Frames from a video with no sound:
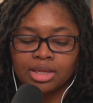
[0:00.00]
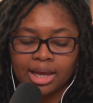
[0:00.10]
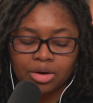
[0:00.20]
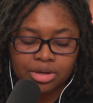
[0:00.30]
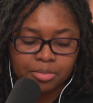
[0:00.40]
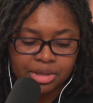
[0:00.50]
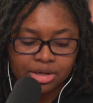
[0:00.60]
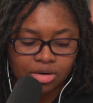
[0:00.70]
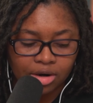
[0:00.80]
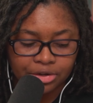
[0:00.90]
How
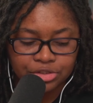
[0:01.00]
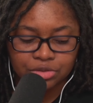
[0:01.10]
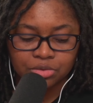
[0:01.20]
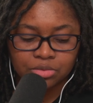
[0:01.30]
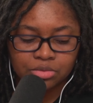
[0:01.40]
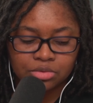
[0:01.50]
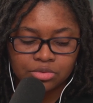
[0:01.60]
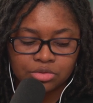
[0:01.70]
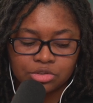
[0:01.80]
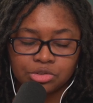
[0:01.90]
committed are you
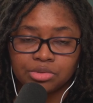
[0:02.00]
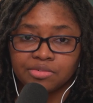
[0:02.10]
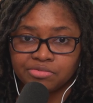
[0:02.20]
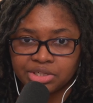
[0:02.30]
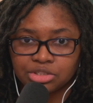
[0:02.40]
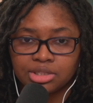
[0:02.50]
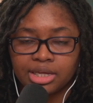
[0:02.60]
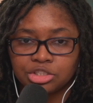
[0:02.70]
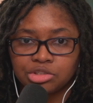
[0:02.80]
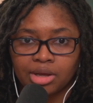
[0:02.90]
to the vision
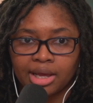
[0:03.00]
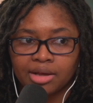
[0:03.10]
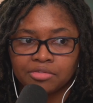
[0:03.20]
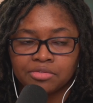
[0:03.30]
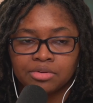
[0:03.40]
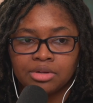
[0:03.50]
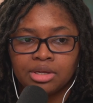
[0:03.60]
that you have?